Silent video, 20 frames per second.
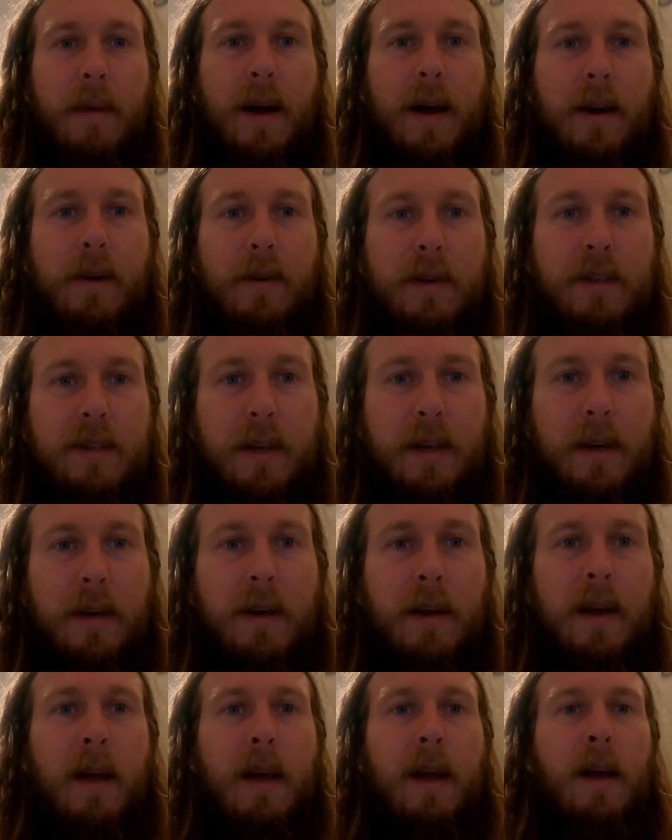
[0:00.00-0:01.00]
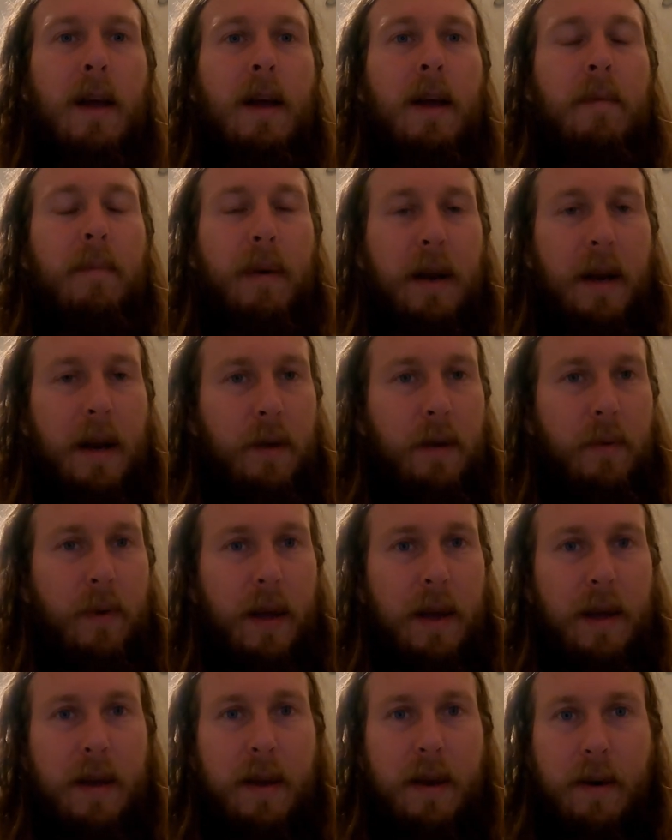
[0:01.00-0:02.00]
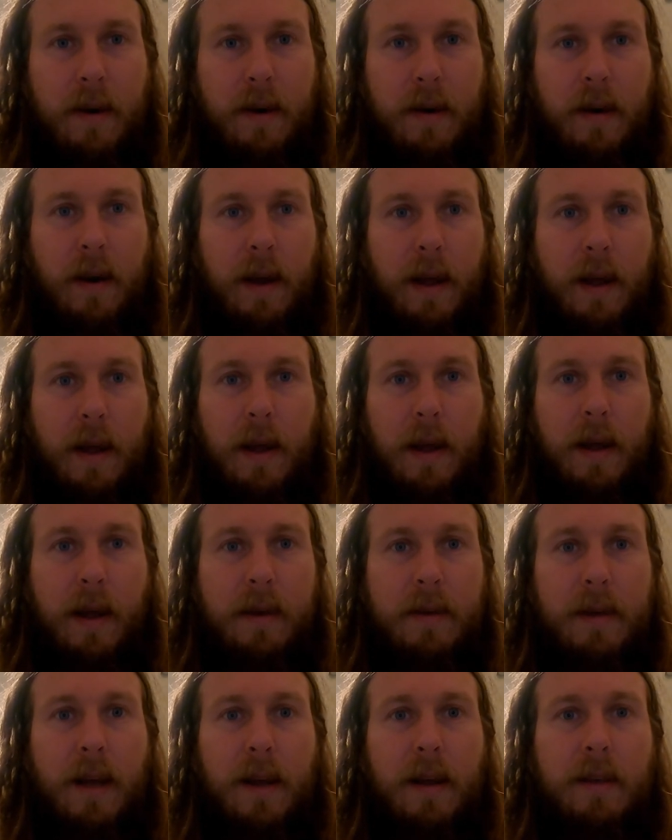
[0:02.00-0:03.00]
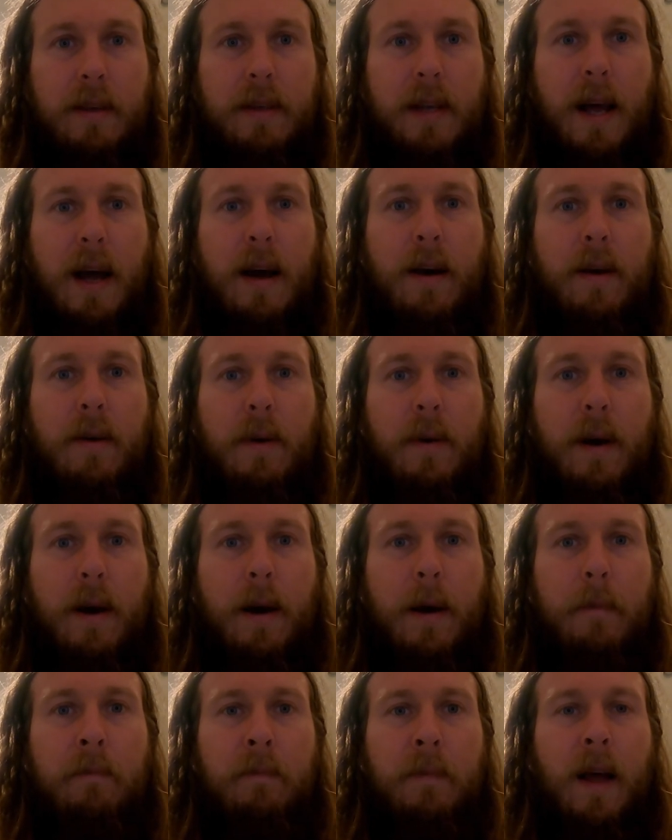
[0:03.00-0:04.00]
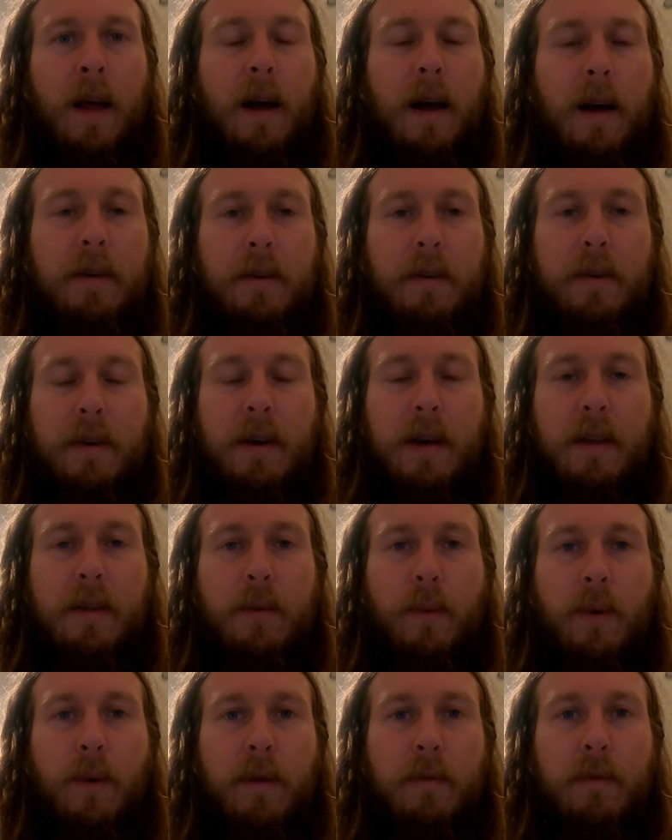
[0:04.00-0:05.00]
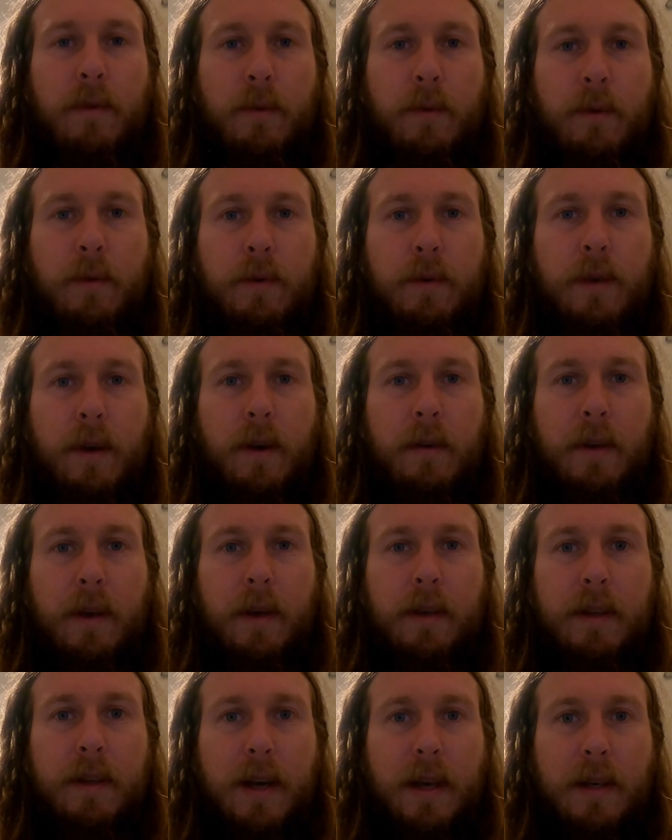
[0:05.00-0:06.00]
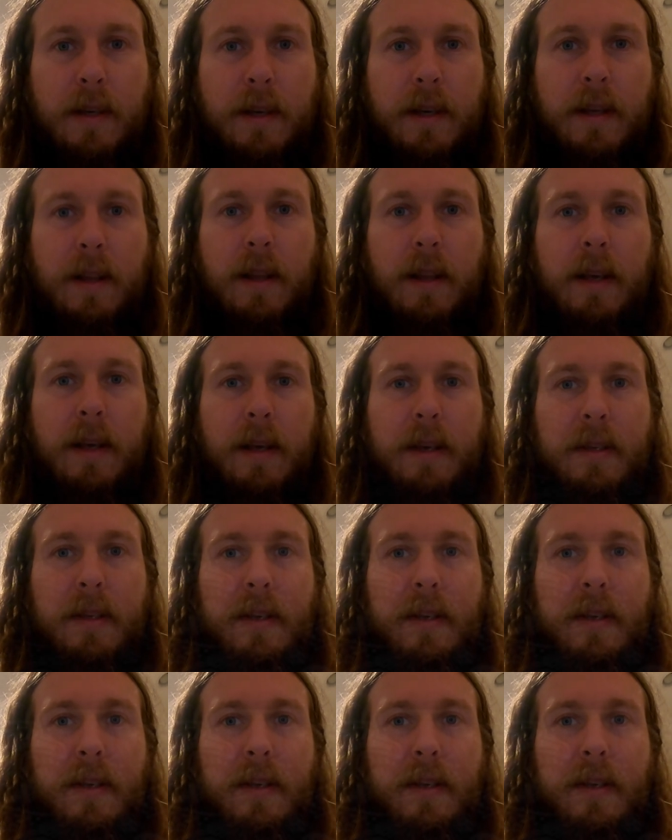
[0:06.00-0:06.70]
by a Christian. But anyway, here it tells how underneath one of the roots of Yggdrasil is